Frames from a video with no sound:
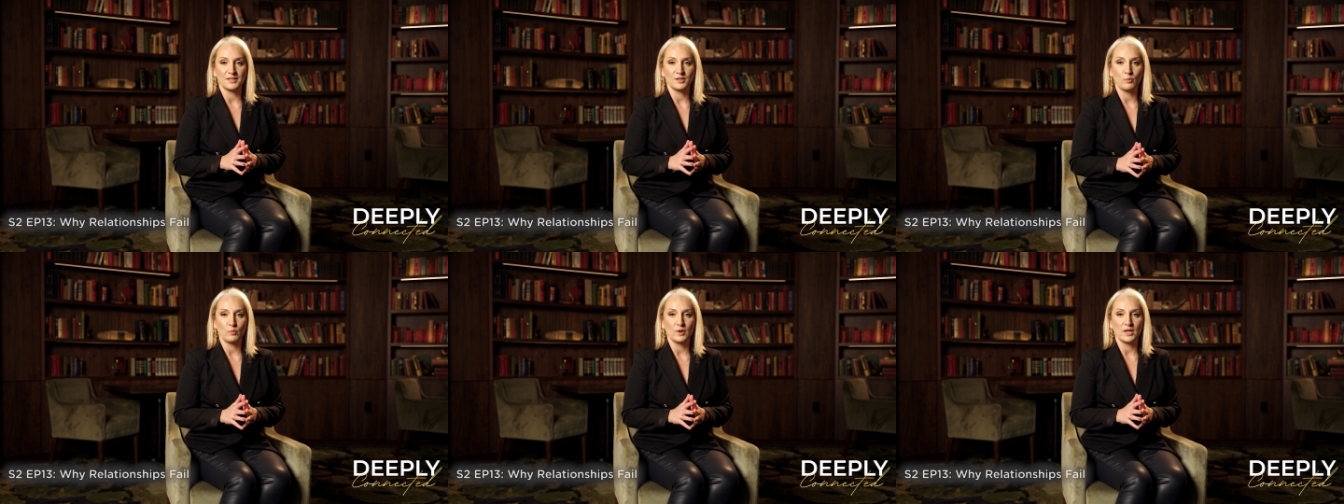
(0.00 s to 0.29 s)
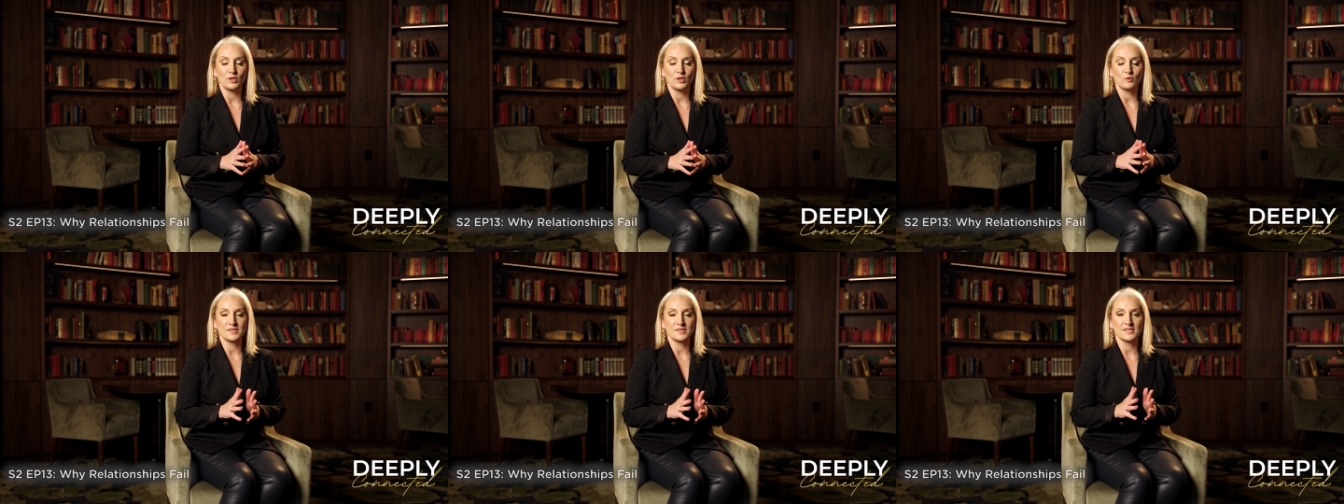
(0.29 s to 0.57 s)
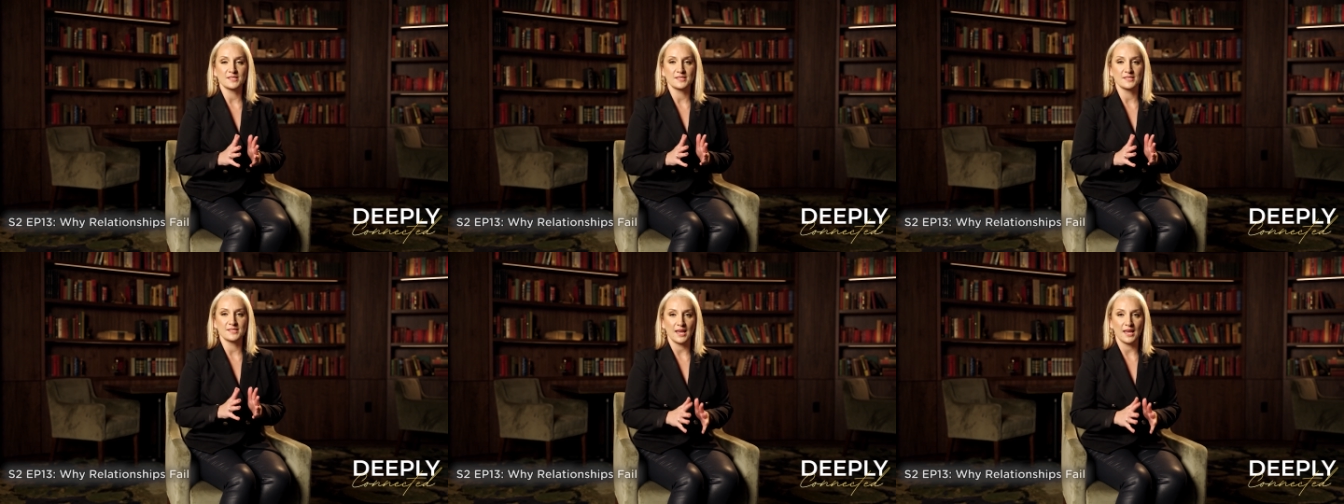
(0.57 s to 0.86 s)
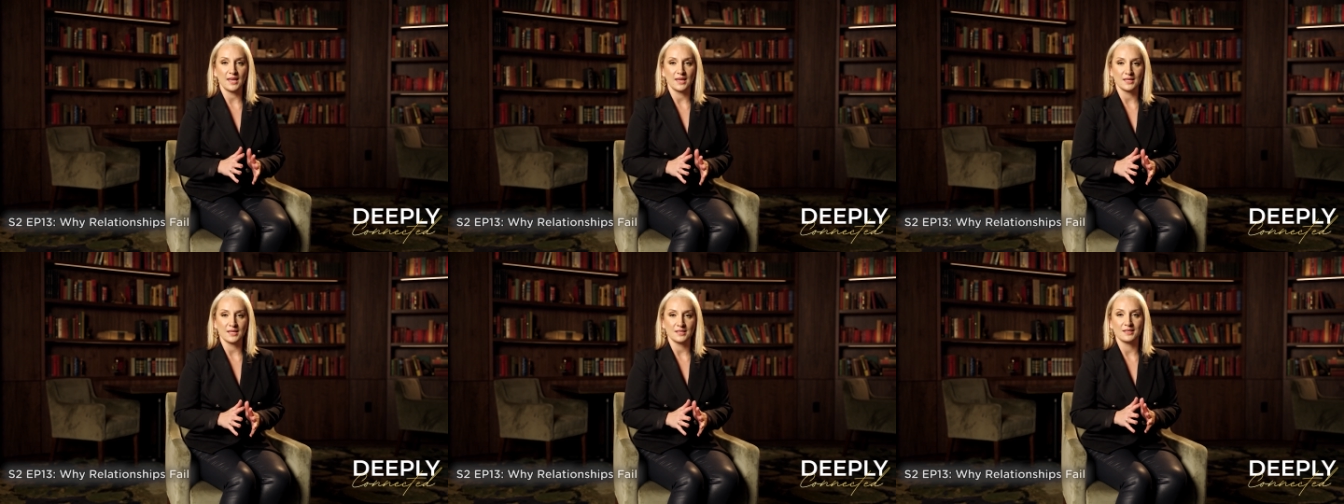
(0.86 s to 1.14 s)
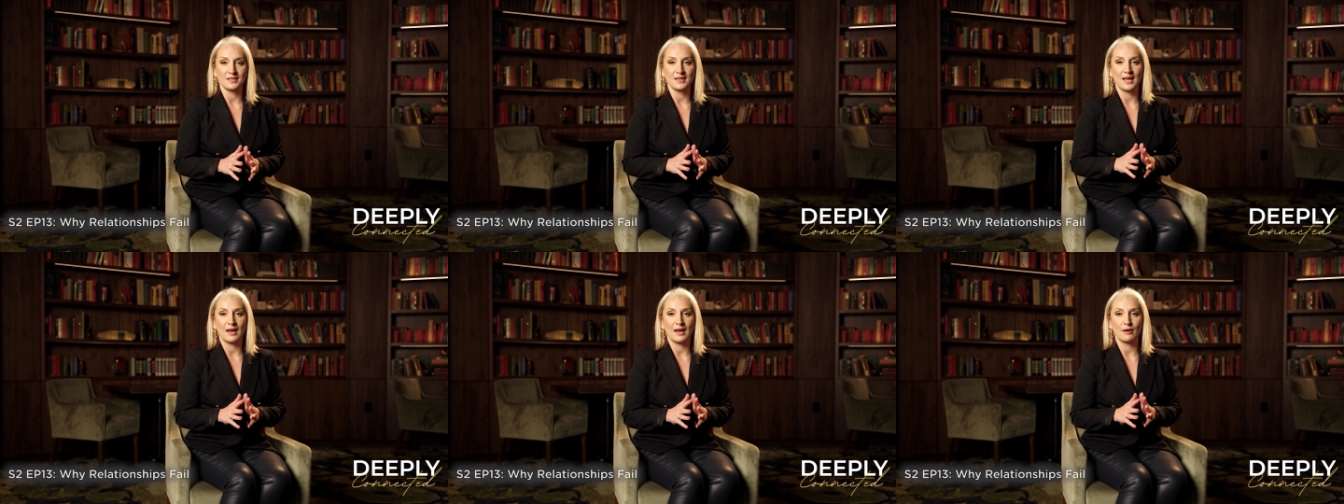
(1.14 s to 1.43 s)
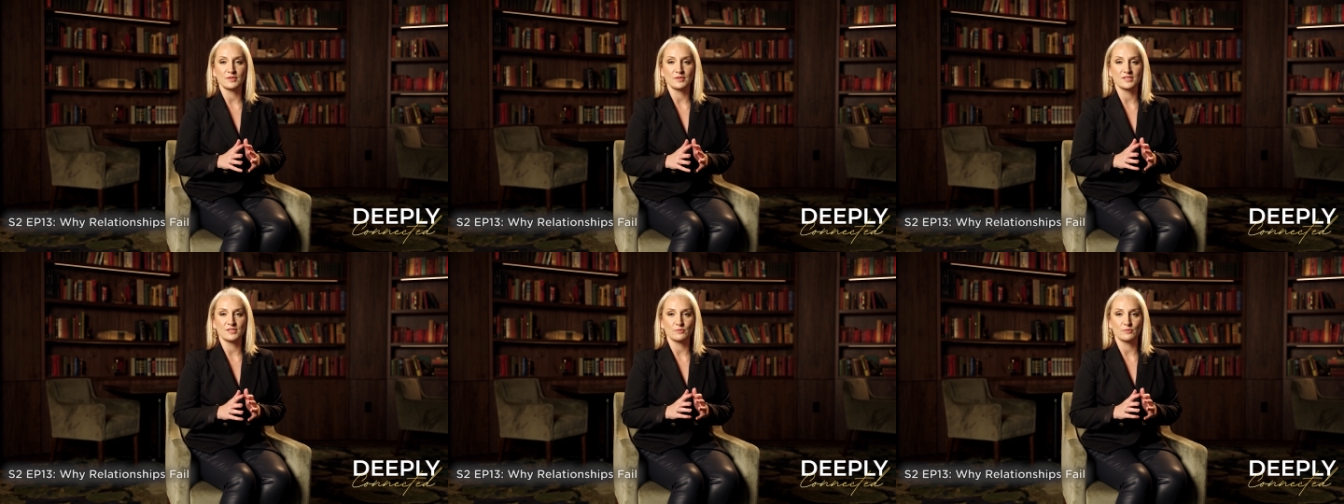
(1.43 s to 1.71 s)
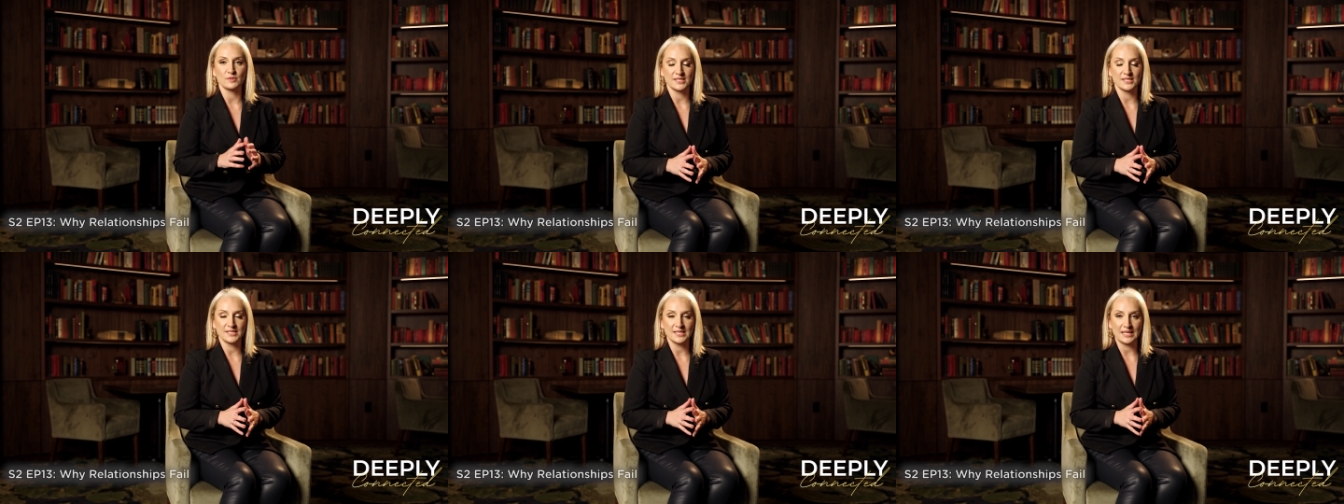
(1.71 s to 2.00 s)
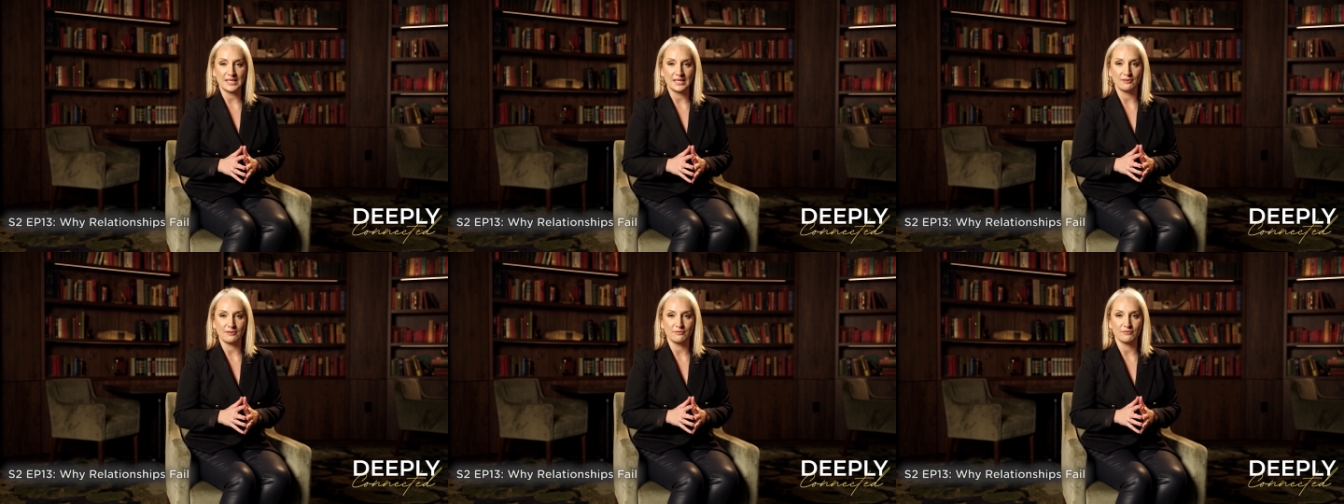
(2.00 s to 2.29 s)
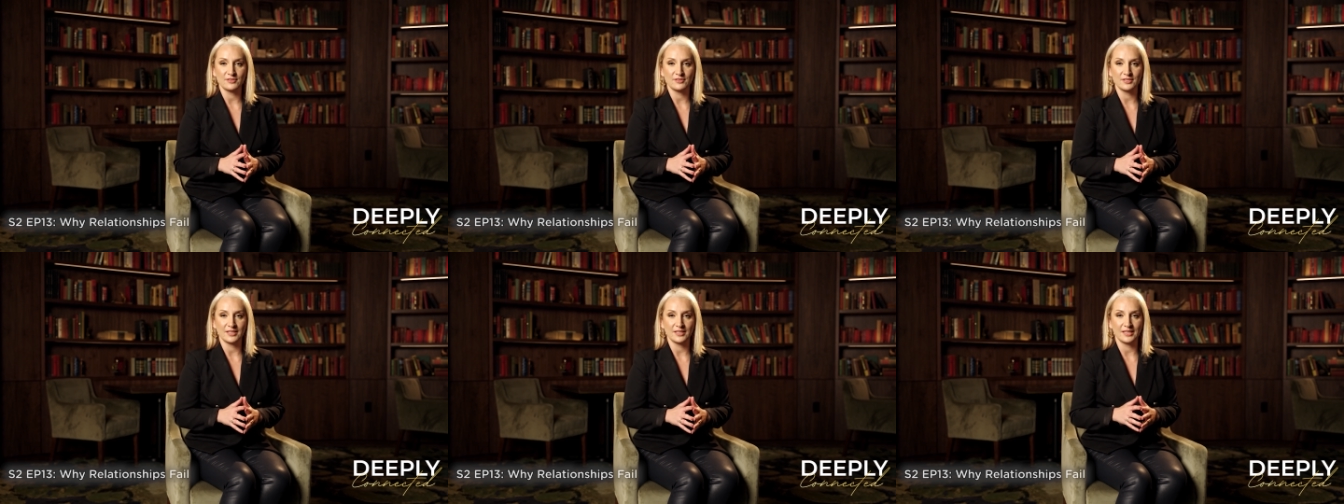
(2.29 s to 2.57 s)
the way you say it and how it's received,